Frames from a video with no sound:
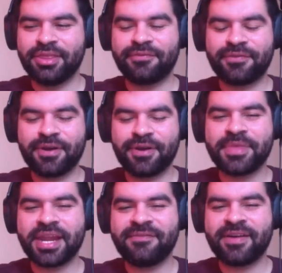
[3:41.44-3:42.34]
firm
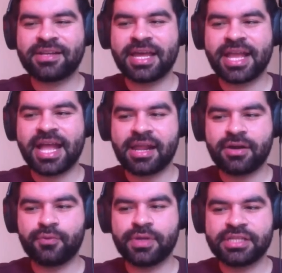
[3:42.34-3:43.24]
that I felt like I had a
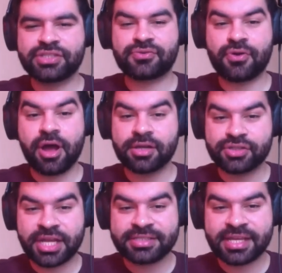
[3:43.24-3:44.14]
really strong
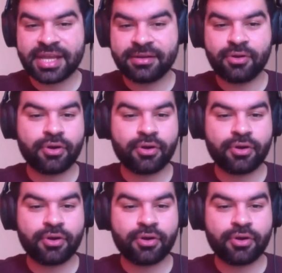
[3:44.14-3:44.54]
chance at,